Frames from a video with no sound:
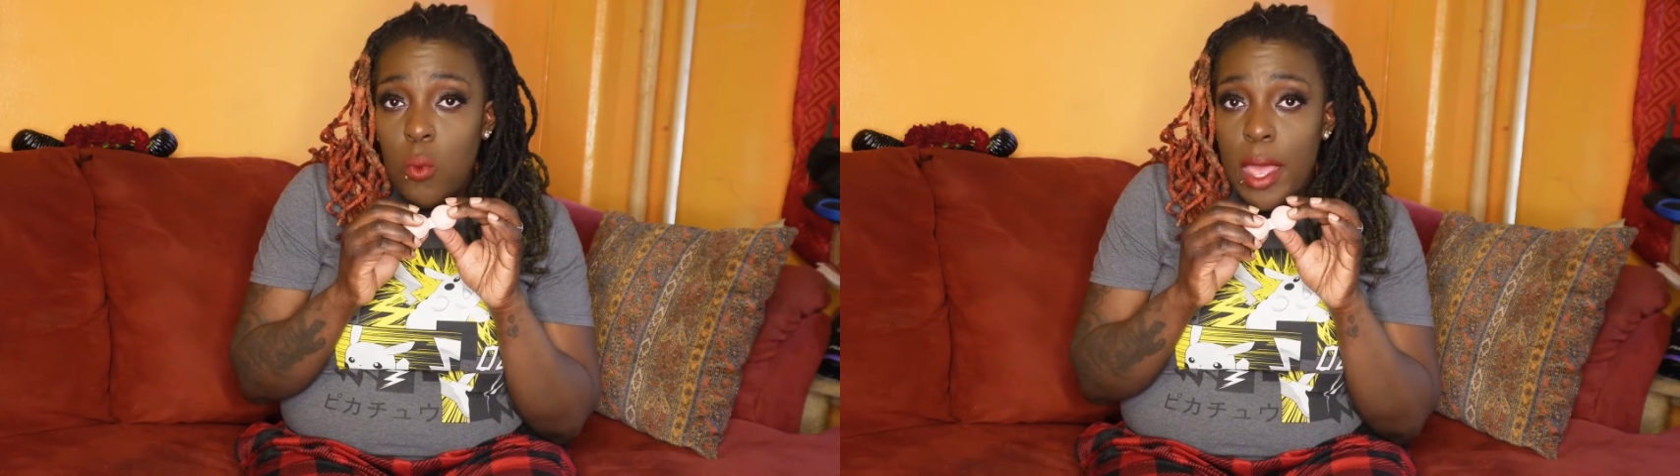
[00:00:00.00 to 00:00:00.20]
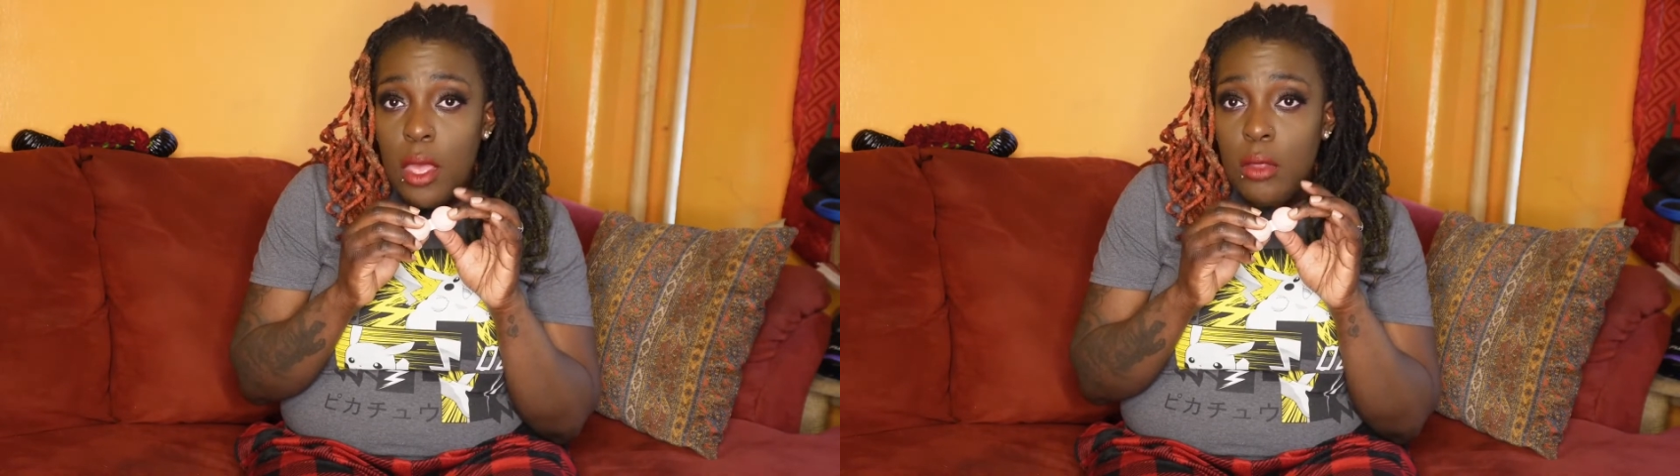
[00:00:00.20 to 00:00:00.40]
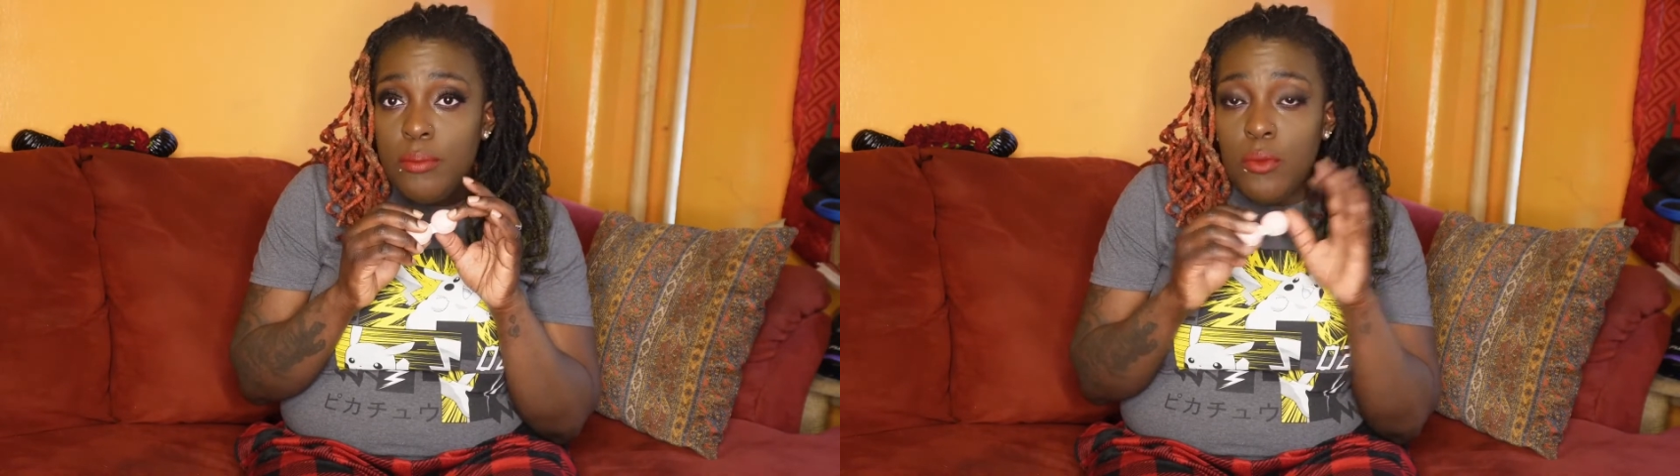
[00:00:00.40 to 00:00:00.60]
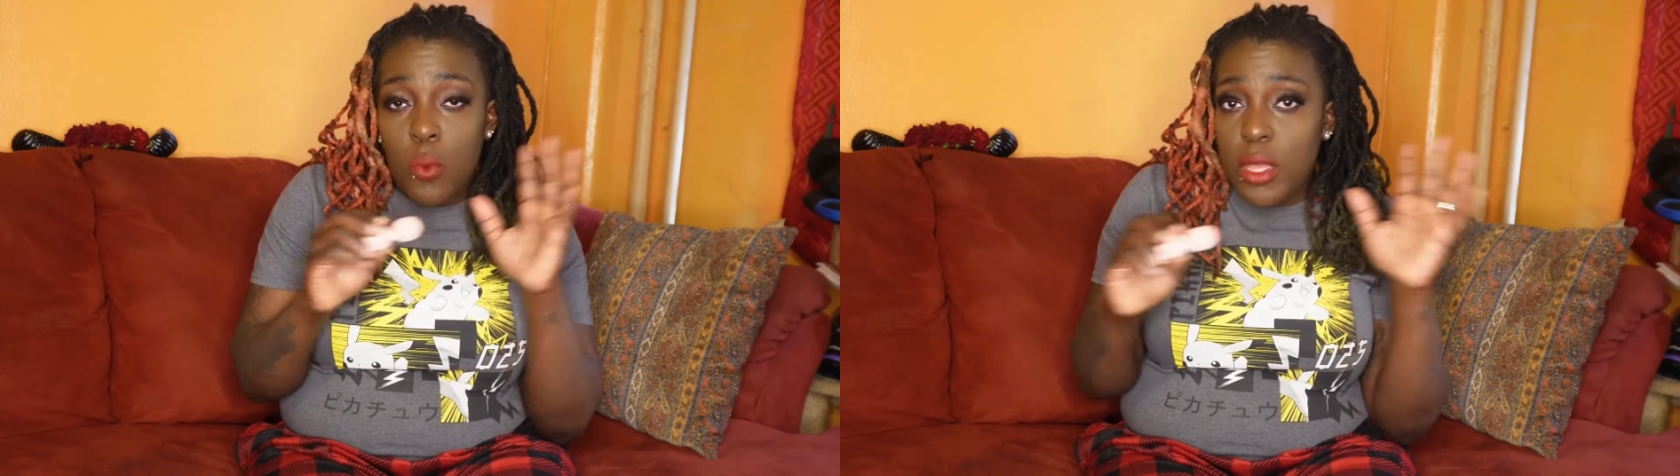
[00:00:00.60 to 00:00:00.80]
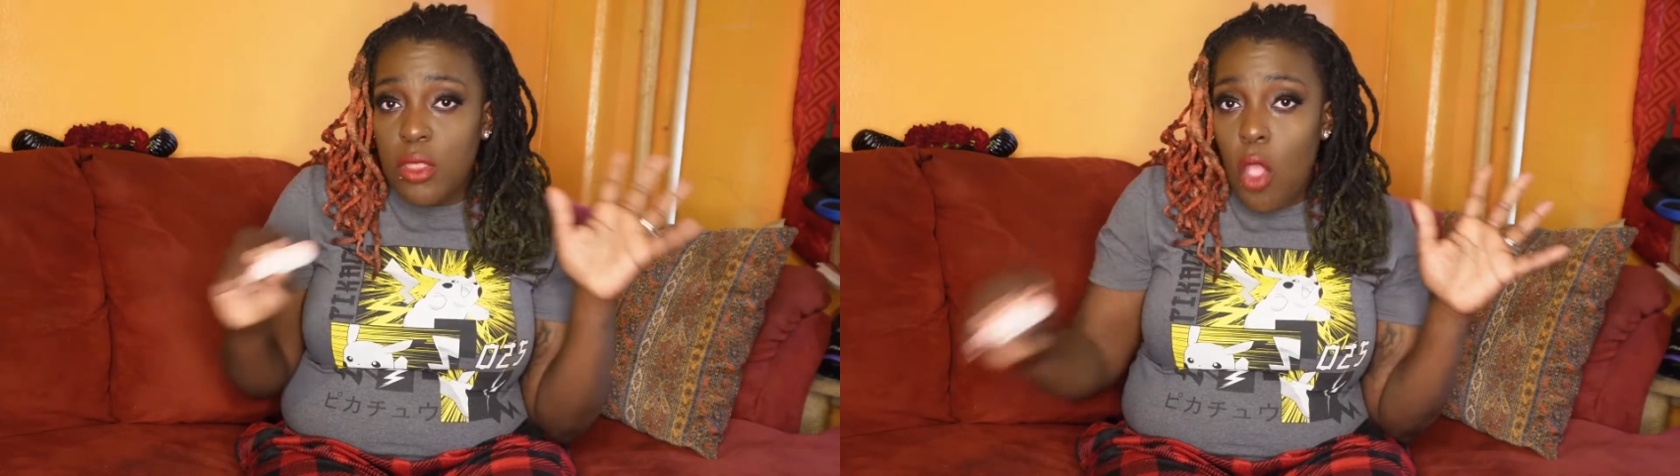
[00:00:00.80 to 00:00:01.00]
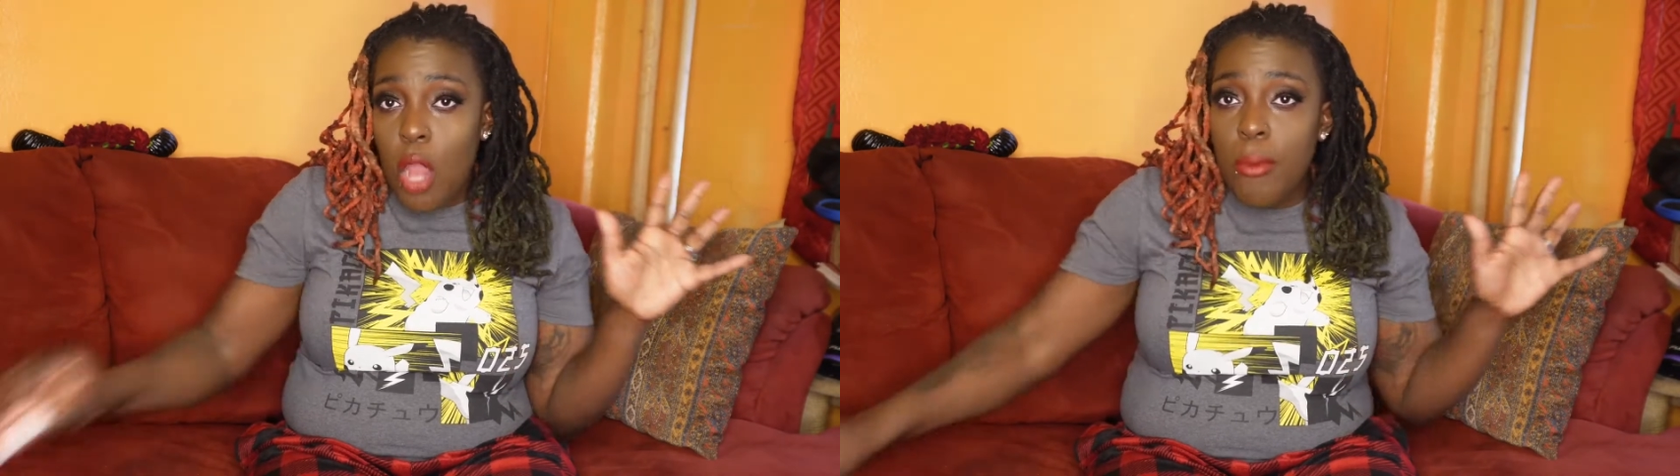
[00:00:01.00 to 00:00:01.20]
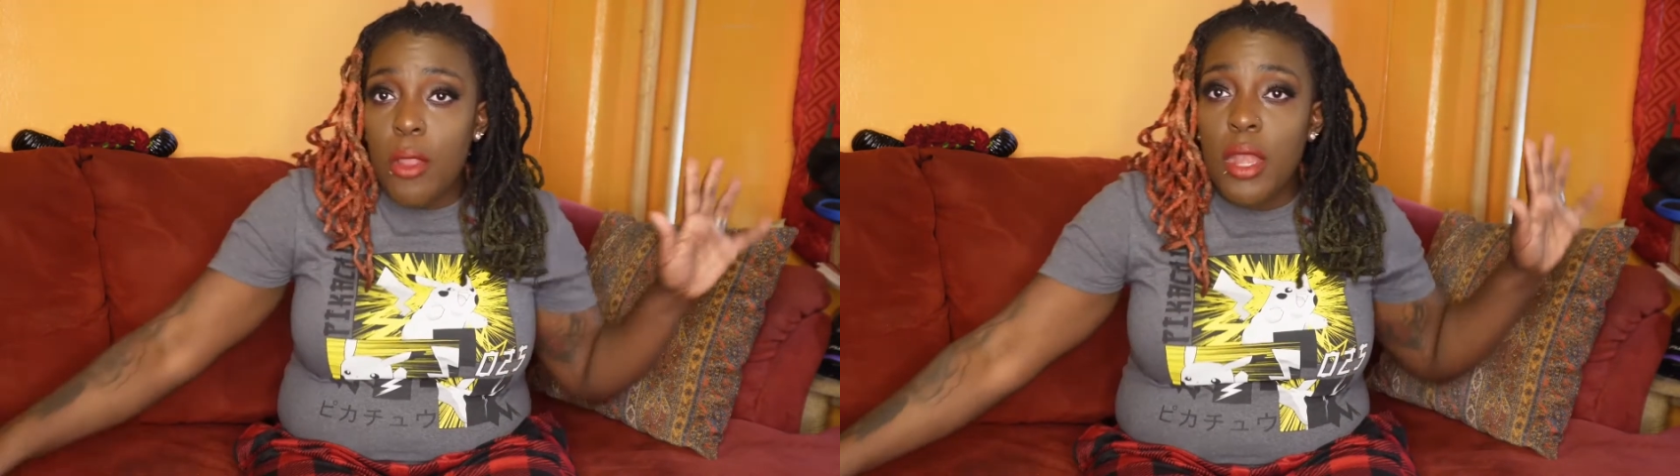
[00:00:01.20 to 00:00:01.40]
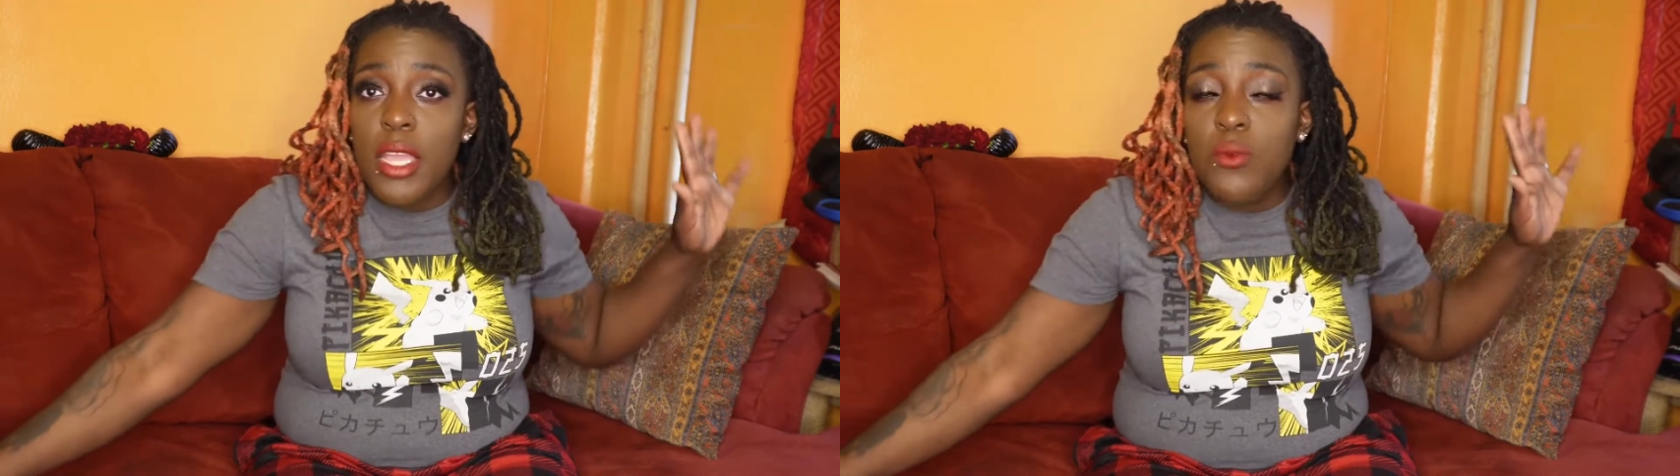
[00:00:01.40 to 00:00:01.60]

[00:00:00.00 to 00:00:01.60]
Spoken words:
well with dark brown eyes,